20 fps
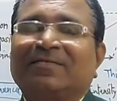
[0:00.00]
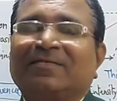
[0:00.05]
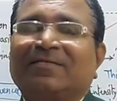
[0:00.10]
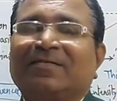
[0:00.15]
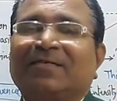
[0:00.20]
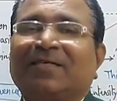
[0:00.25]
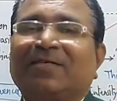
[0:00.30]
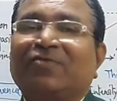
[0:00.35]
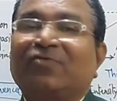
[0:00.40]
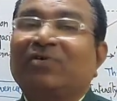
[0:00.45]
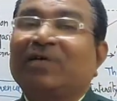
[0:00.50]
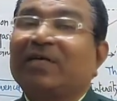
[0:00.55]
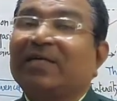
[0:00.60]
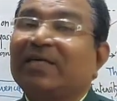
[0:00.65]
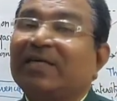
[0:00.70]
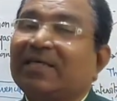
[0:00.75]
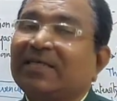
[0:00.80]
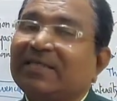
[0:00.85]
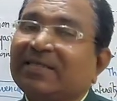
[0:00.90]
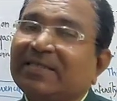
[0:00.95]
and you can
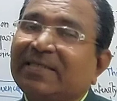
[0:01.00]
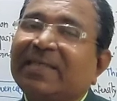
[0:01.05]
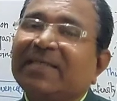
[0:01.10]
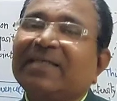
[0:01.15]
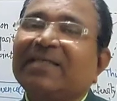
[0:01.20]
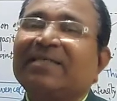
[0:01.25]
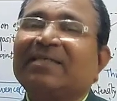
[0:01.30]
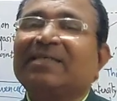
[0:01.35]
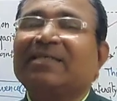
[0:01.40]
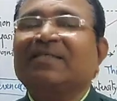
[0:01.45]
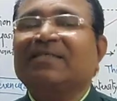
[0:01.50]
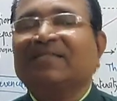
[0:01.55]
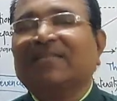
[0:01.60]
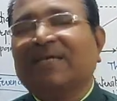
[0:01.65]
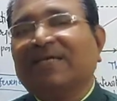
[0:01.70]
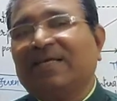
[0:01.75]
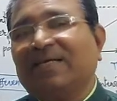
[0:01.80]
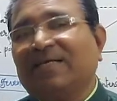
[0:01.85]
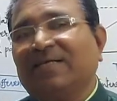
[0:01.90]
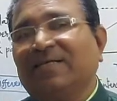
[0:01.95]
easily
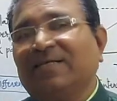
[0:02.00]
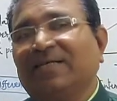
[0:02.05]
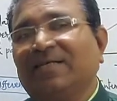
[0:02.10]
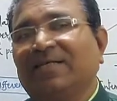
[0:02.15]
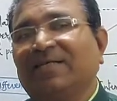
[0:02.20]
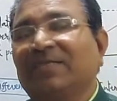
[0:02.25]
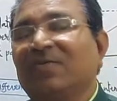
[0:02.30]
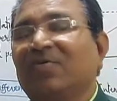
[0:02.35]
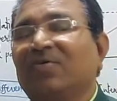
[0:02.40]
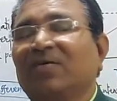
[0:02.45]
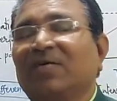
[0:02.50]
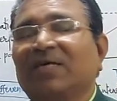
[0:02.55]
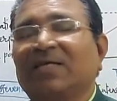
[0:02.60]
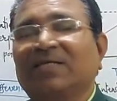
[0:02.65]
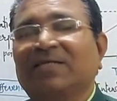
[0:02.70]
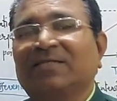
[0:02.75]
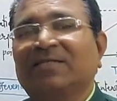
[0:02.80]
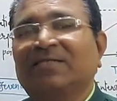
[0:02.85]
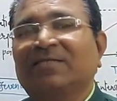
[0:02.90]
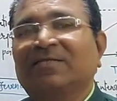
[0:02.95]
understand as long
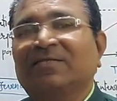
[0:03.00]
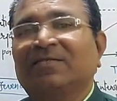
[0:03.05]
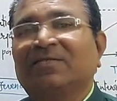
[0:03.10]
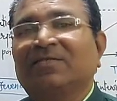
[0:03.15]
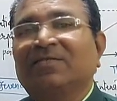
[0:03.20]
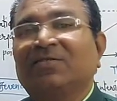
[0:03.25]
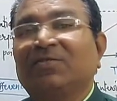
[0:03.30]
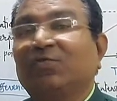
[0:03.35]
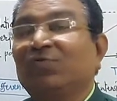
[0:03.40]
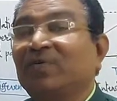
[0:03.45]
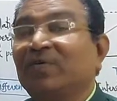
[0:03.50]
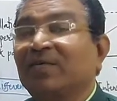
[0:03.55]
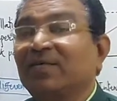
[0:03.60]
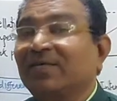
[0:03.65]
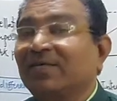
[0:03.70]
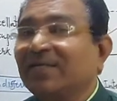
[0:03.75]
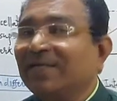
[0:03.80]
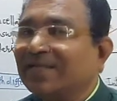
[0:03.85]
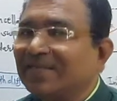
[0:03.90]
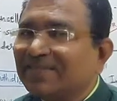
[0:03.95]
as your
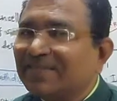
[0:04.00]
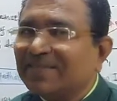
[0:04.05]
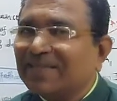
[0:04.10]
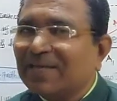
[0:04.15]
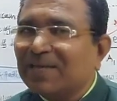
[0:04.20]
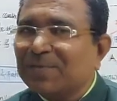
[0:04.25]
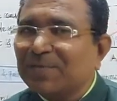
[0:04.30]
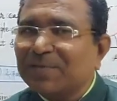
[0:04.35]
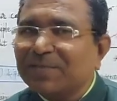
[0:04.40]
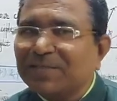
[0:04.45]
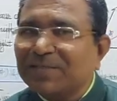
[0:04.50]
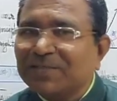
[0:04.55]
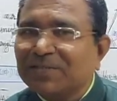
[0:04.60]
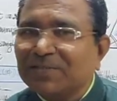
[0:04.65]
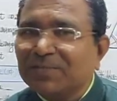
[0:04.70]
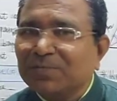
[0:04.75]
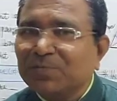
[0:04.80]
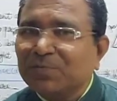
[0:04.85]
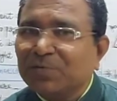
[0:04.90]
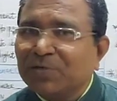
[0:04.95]

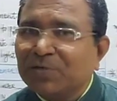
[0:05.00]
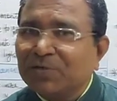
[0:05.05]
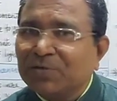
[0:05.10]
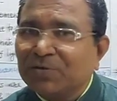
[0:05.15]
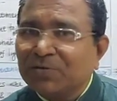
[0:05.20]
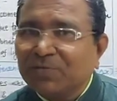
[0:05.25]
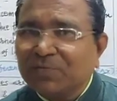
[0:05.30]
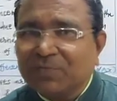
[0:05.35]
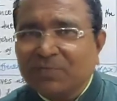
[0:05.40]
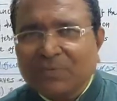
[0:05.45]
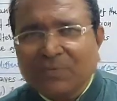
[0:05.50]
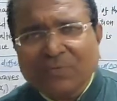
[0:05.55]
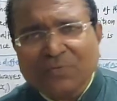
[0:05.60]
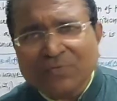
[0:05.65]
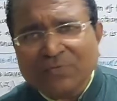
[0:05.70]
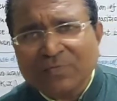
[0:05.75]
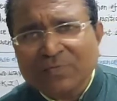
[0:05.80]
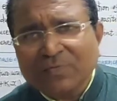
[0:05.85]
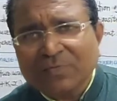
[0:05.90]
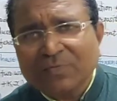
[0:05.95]
examination point of view.
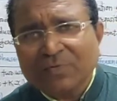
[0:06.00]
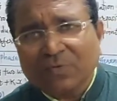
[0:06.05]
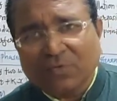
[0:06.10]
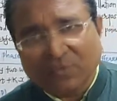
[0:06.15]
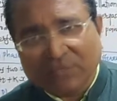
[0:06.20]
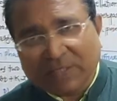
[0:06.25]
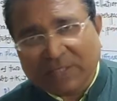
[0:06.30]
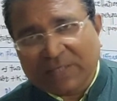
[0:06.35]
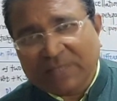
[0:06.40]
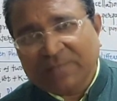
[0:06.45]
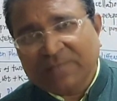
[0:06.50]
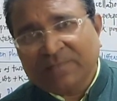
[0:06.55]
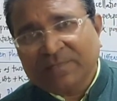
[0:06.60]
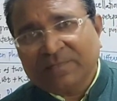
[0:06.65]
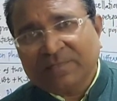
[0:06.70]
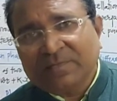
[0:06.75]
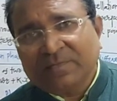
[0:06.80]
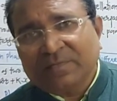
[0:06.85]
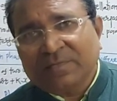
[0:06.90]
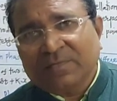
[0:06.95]
Okay.
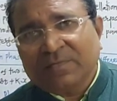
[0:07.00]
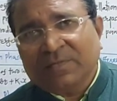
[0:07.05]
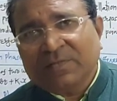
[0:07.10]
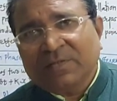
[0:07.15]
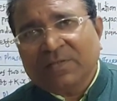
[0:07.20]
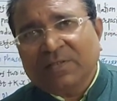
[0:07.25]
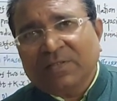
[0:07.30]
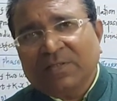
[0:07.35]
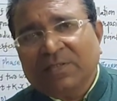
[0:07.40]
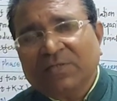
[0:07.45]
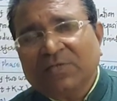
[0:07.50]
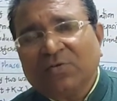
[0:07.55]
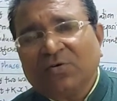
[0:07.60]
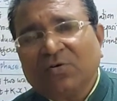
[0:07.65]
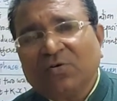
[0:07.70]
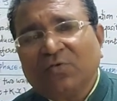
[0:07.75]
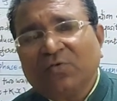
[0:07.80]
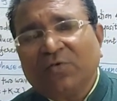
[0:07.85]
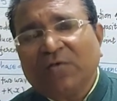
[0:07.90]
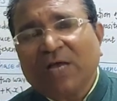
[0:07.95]
So,
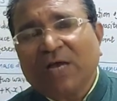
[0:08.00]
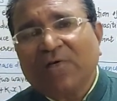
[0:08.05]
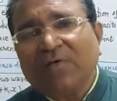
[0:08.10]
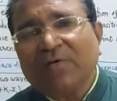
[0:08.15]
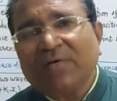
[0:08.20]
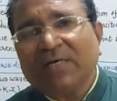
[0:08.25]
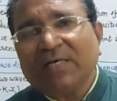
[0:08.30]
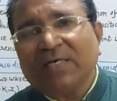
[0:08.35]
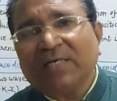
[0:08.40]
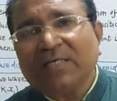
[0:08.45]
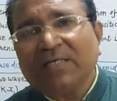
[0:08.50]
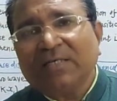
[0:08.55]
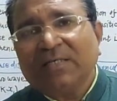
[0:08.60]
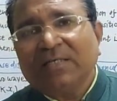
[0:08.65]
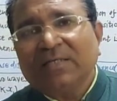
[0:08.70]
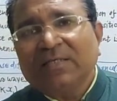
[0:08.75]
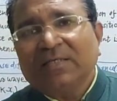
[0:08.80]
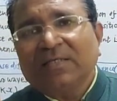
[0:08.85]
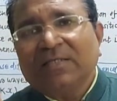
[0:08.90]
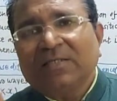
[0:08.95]
we have learned
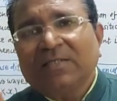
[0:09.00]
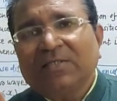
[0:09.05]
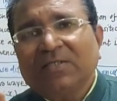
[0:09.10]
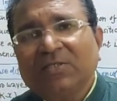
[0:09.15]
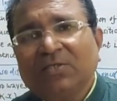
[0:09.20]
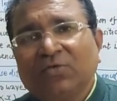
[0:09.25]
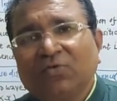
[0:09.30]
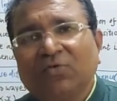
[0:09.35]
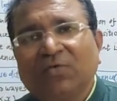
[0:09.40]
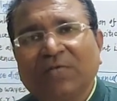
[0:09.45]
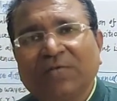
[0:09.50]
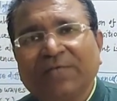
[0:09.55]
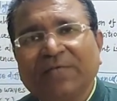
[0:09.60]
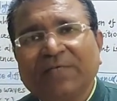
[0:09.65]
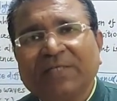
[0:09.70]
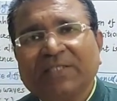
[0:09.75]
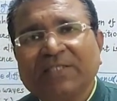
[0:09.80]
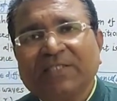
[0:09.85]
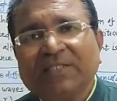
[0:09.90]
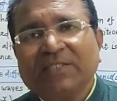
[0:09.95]
two
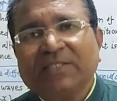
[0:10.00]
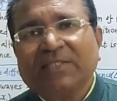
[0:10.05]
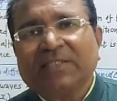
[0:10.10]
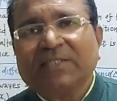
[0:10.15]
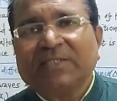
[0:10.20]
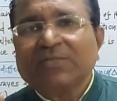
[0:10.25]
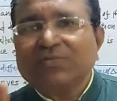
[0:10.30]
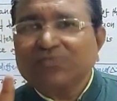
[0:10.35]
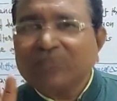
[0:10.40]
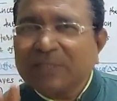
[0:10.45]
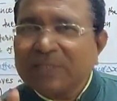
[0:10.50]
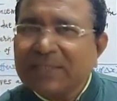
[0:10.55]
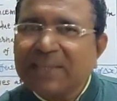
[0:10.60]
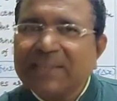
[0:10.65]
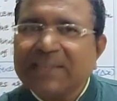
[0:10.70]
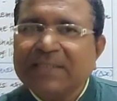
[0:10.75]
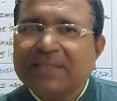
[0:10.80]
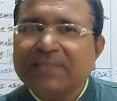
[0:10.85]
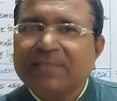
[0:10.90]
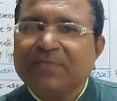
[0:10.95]
definitions, two
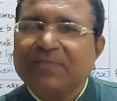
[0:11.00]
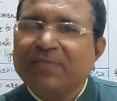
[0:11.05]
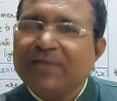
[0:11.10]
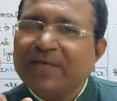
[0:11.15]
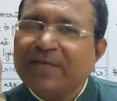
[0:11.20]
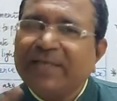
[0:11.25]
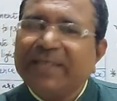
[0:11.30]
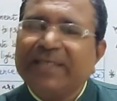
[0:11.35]
concepts very